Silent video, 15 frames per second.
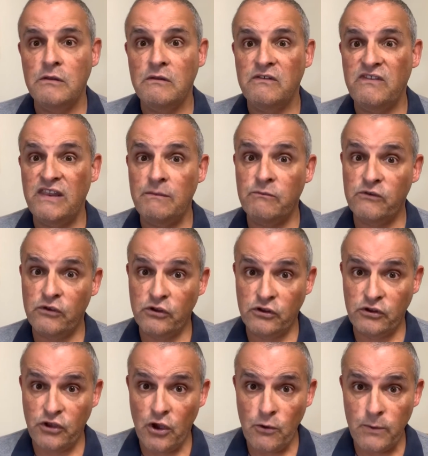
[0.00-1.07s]
seems
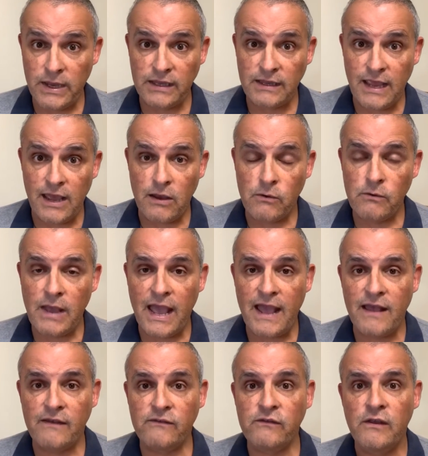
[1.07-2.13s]
going now
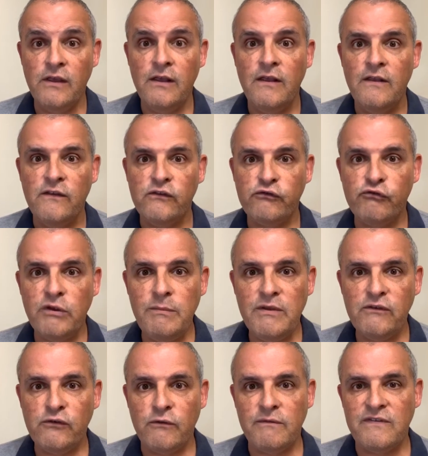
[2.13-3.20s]
as streaming
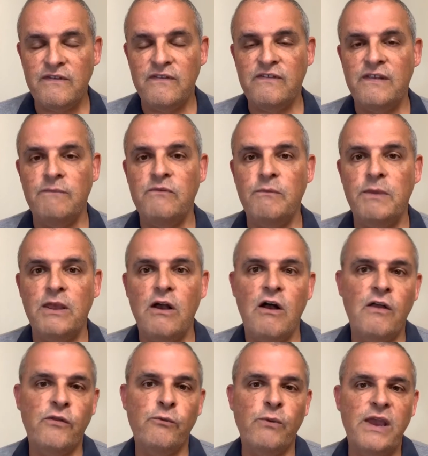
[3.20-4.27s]
services seem to be
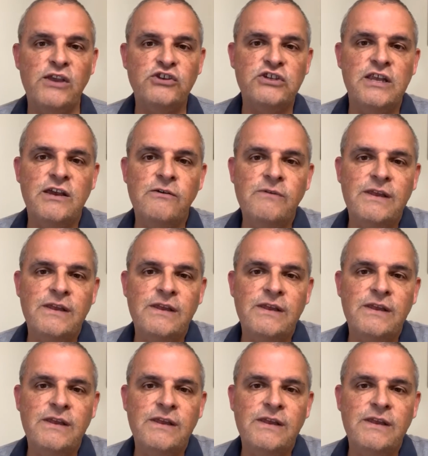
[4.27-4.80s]
all the rage now.